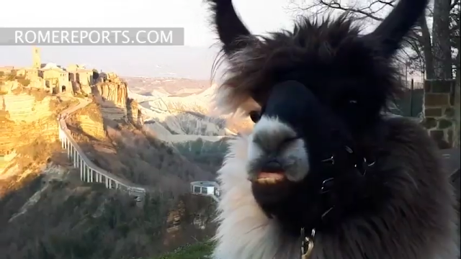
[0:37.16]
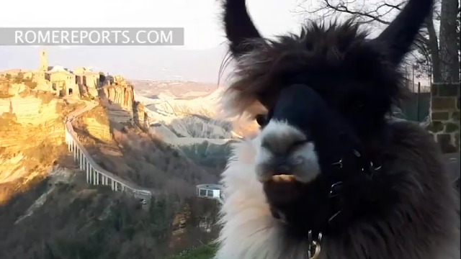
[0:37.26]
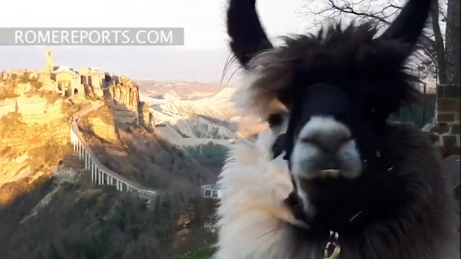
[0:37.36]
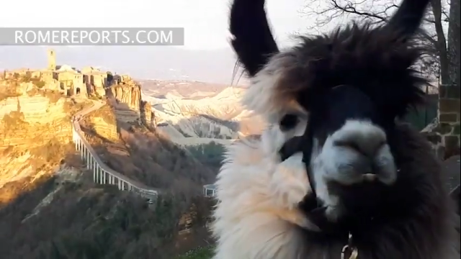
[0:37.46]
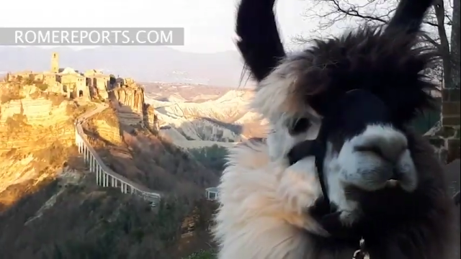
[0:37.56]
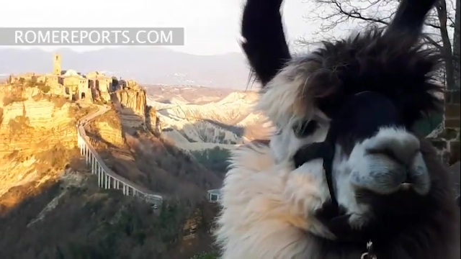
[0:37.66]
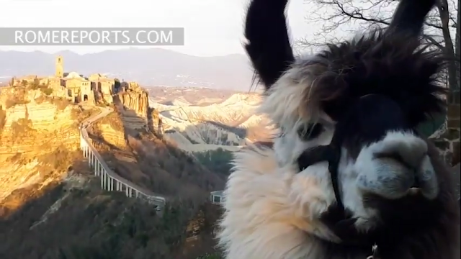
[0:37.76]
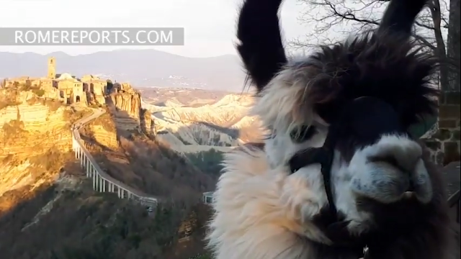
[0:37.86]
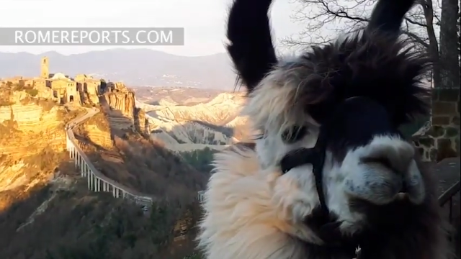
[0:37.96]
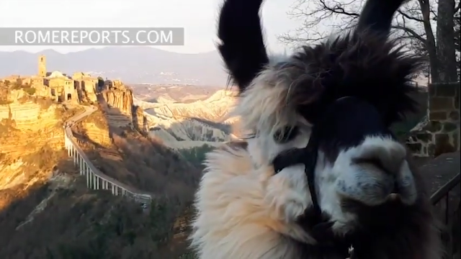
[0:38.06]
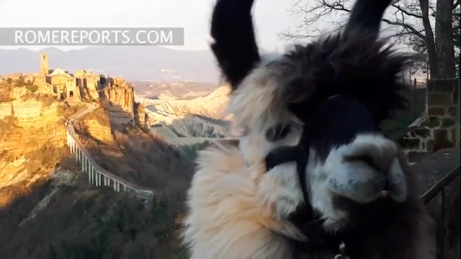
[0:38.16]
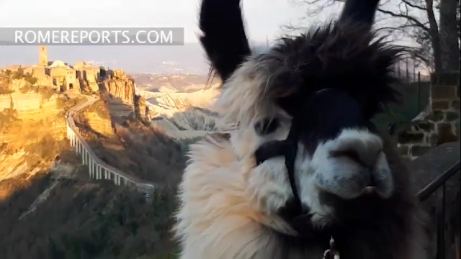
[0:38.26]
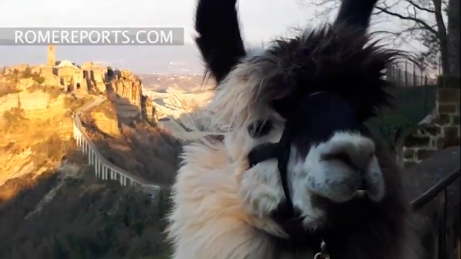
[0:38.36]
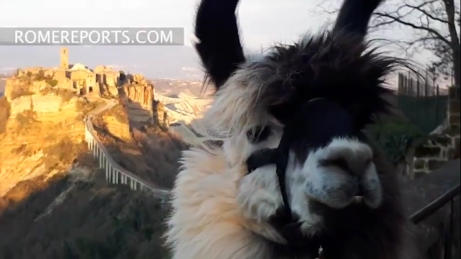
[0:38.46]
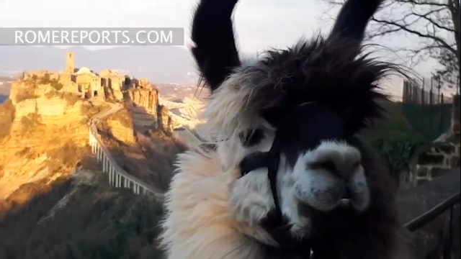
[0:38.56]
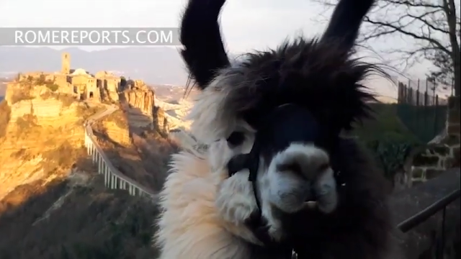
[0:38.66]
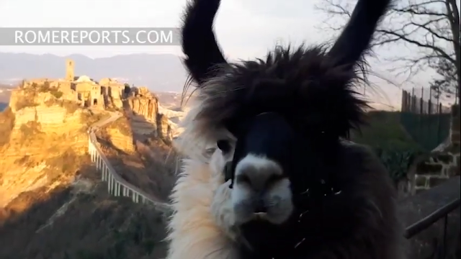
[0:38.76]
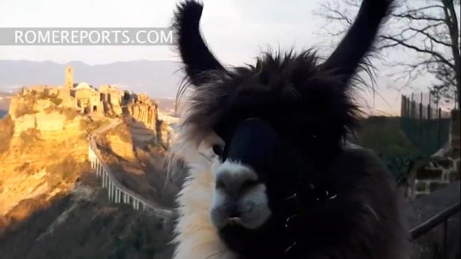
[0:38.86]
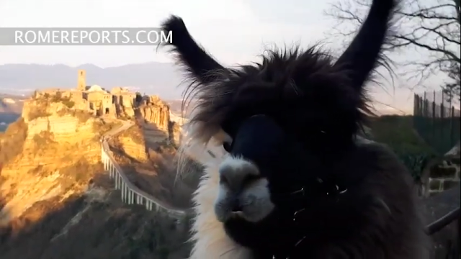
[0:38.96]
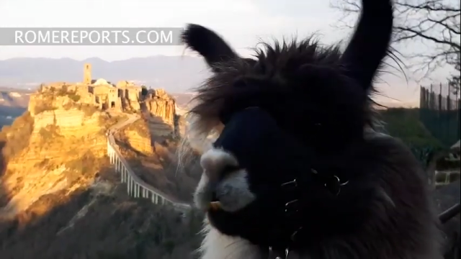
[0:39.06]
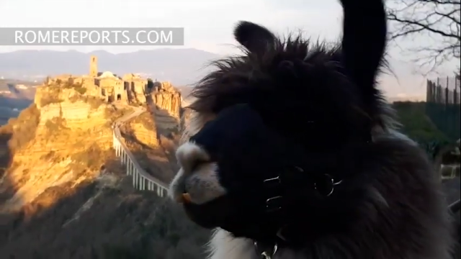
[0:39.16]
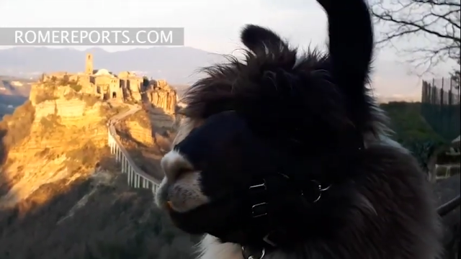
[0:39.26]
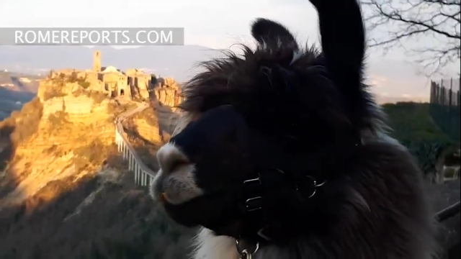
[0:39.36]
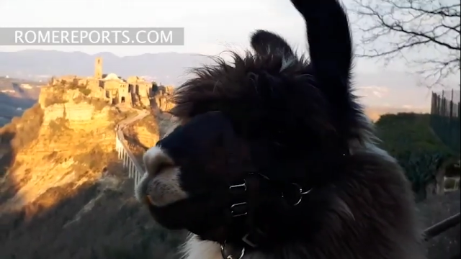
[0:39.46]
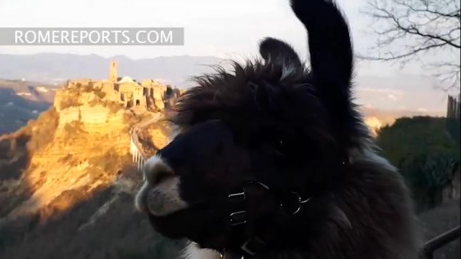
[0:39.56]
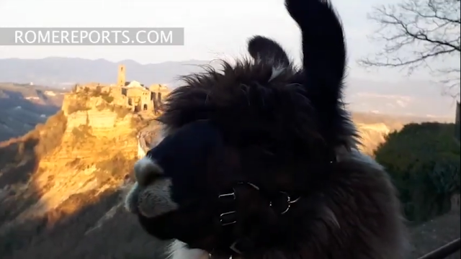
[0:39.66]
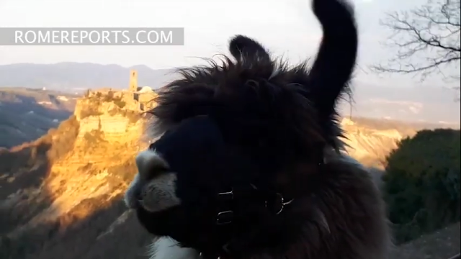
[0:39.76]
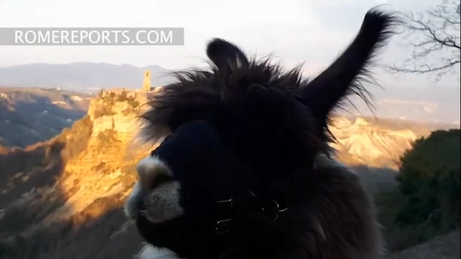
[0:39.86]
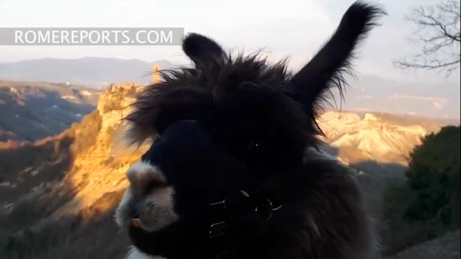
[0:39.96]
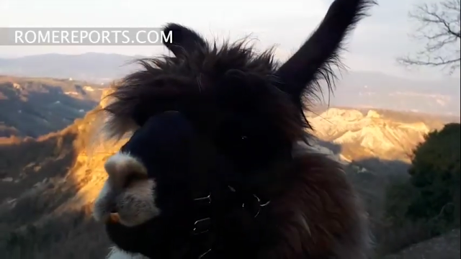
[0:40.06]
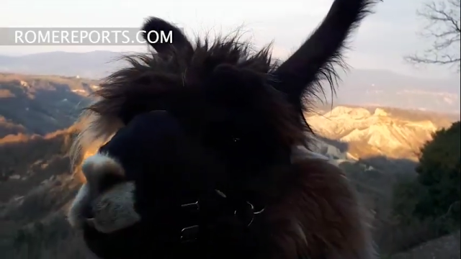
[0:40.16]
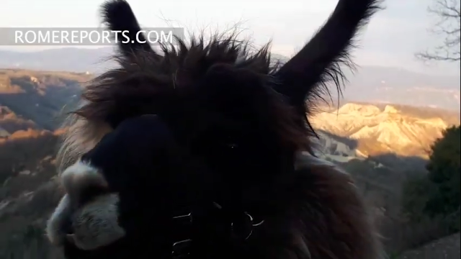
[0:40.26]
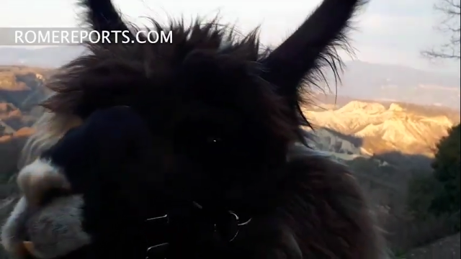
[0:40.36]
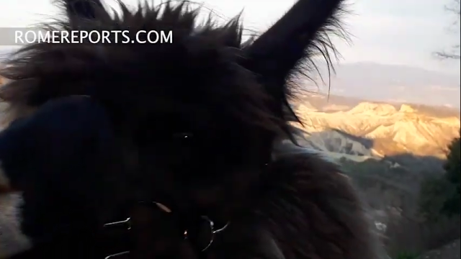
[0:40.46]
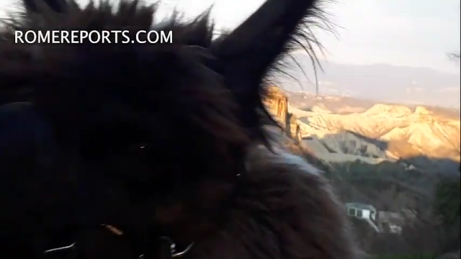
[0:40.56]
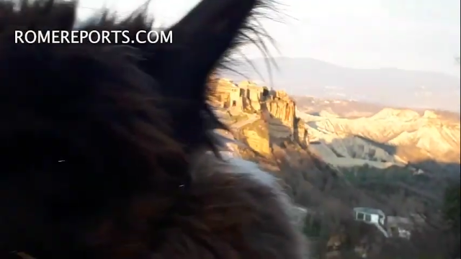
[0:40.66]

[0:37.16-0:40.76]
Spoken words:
(no speaker visible)